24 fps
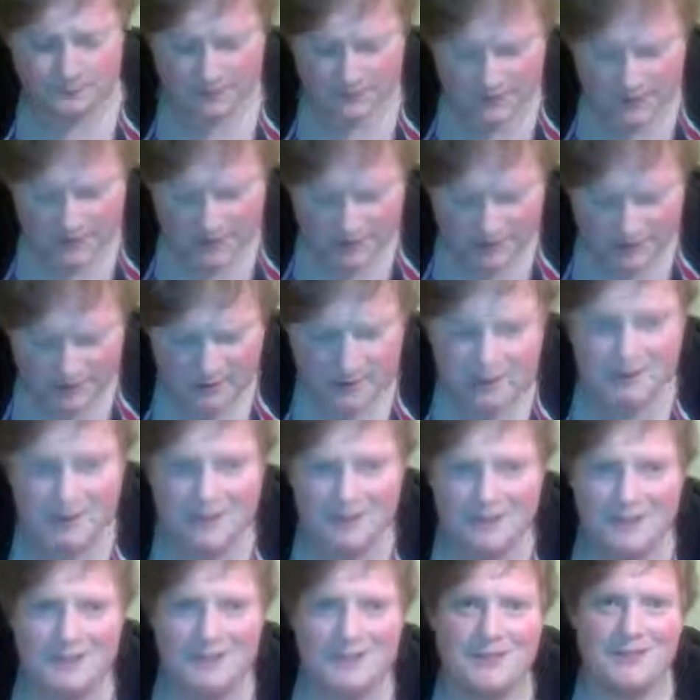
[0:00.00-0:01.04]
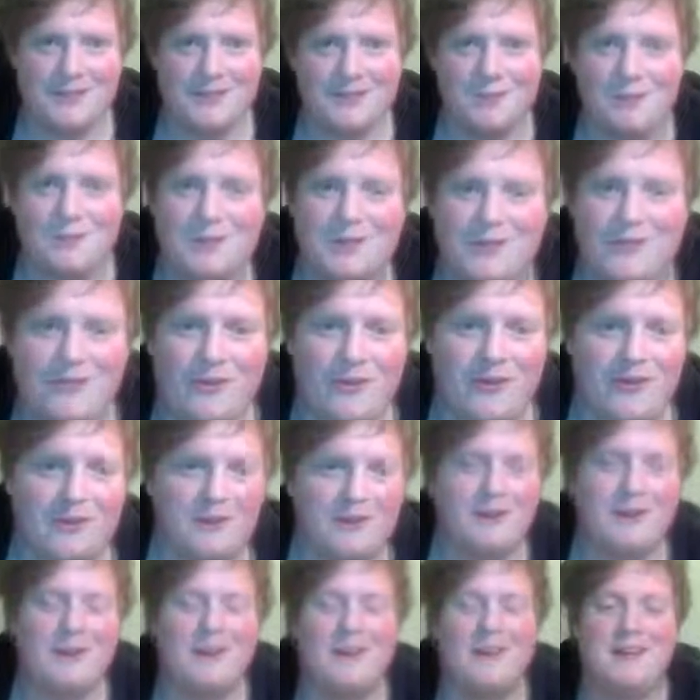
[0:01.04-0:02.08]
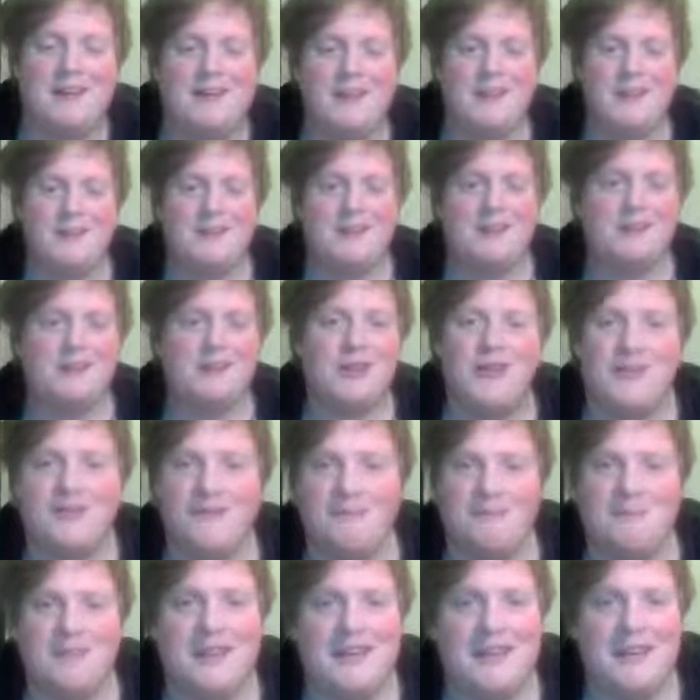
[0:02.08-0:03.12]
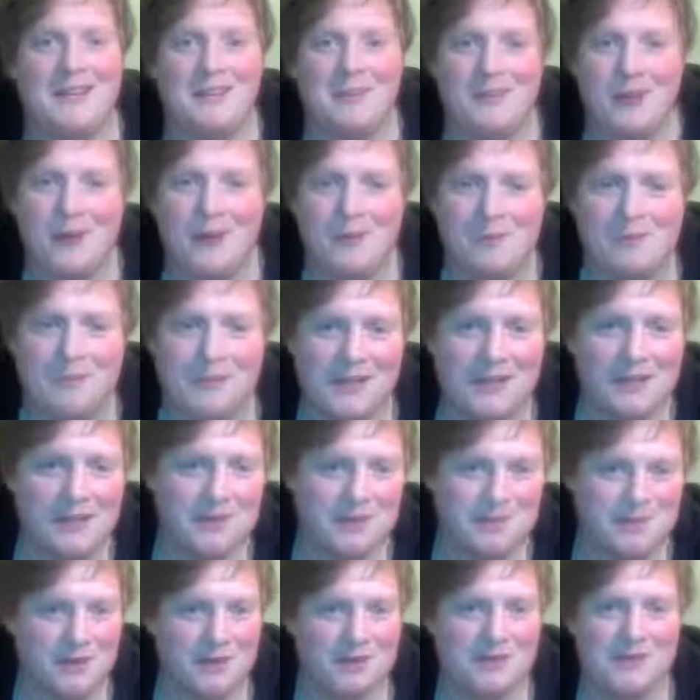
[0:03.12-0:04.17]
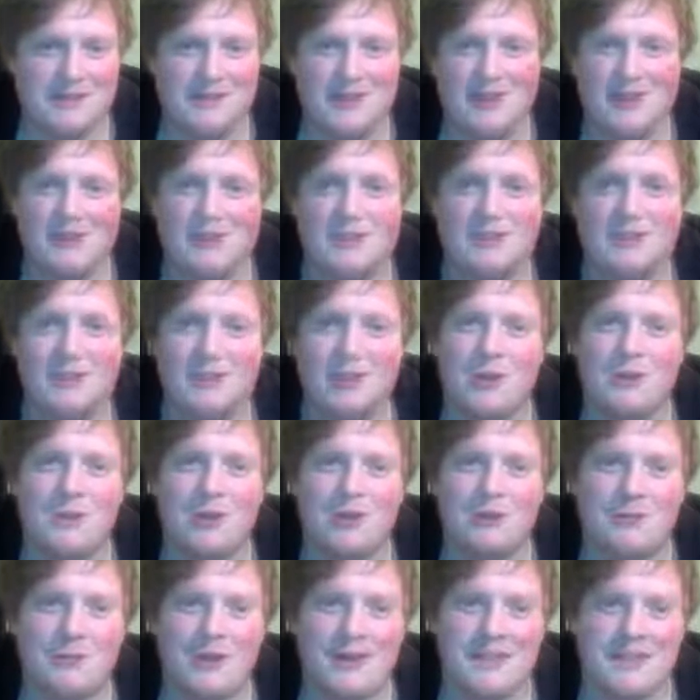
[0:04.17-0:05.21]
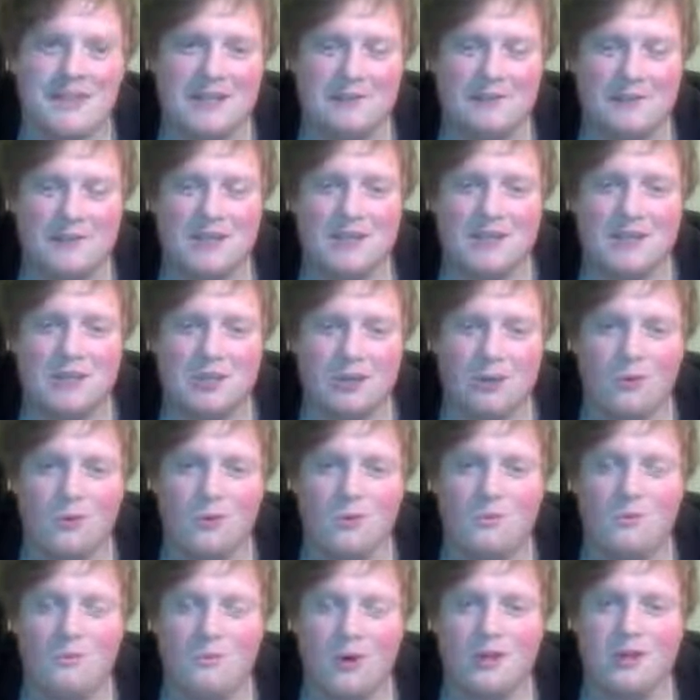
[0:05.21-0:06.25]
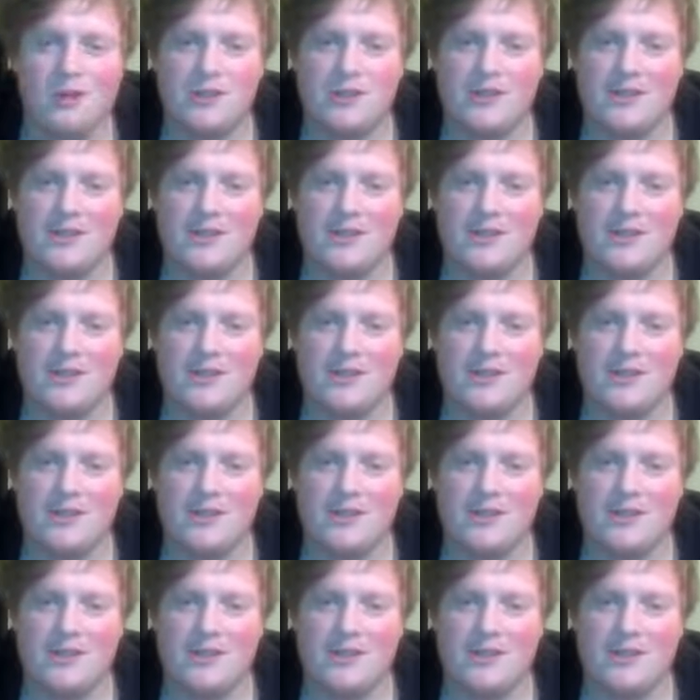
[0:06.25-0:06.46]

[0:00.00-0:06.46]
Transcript: This is so much fun. And I love playing the younger players because they are so aggressive and so much